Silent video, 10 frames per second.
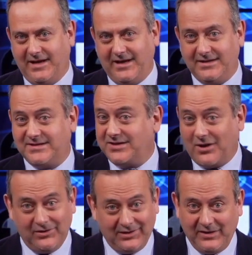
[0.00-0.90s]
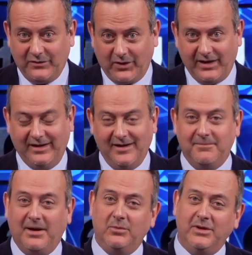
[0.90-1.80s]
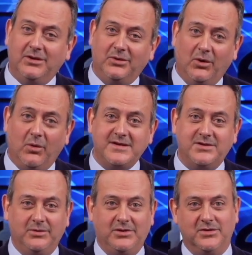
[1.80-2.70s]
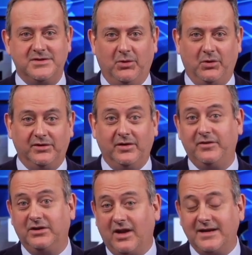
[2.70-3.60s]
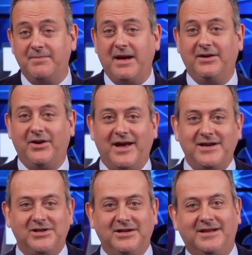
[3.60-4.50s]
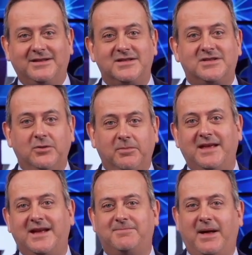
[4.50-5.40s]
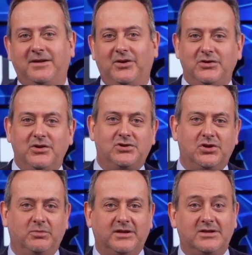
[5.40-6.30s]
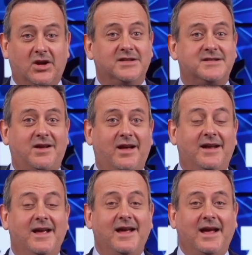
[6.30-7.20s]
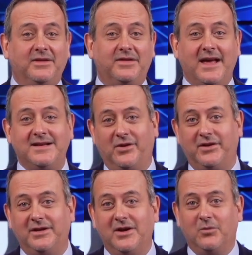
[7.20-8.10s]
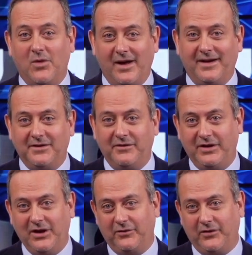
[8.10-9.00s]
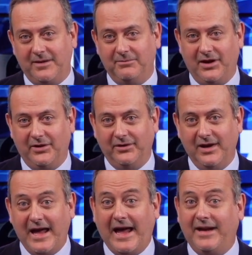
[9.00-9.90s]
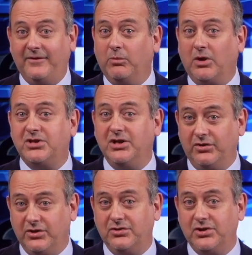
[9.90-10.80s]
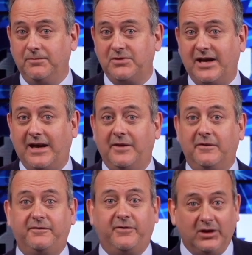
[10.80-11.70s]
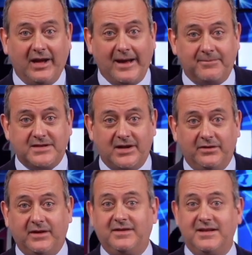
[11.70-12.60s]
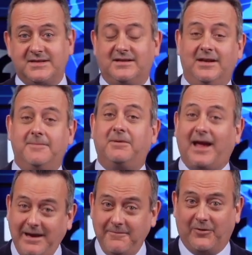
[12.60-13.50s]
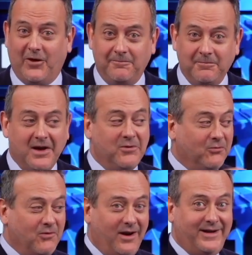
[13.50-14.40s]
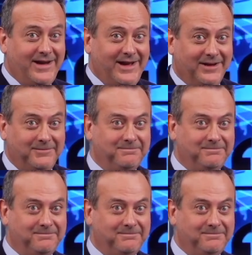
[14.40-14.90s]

It's totally free, but we could always do with your support. So if you'd like to make a donation, click the Super Thanks button on YouTube with the $ and the thanks on it right under the video frame below. And if you're watching on YouTube, check out the full episode that this clip came from right here.